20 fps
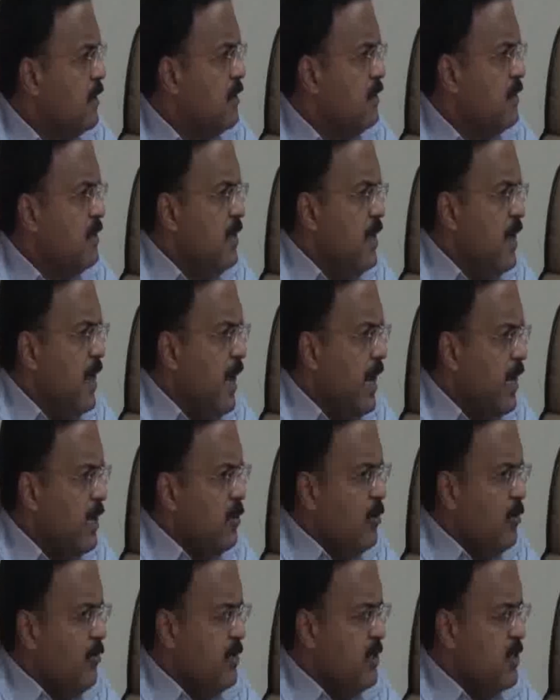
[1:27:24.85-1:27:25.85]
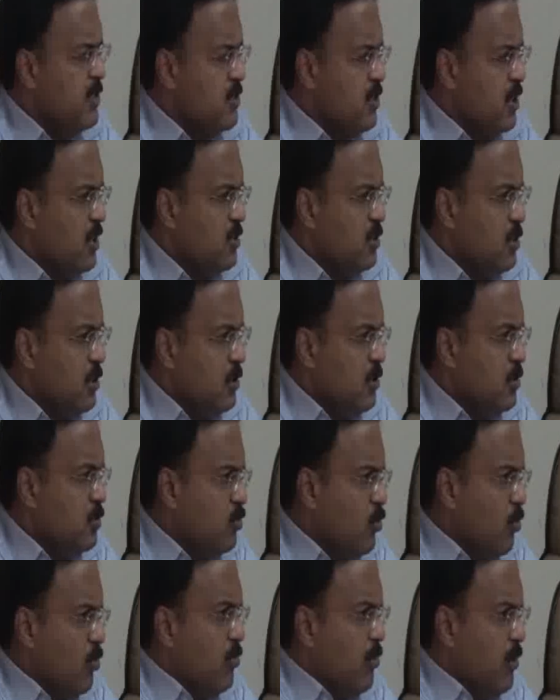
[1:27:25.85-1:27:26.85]
the act of destruction, the
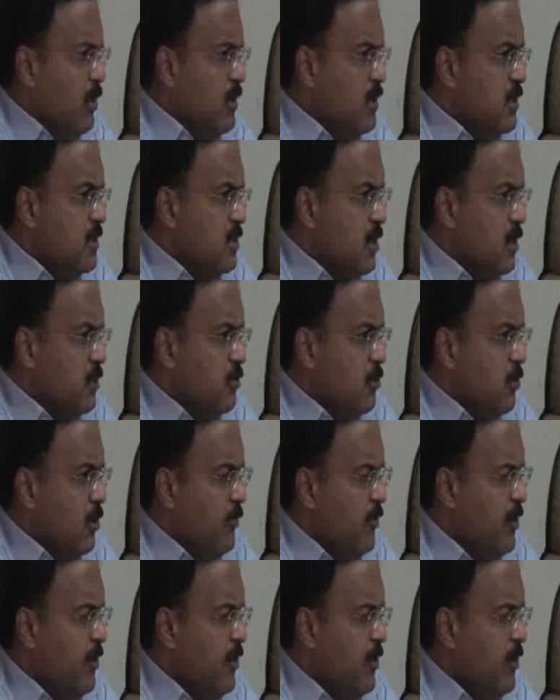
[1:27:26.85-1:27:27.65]
so-called destruction of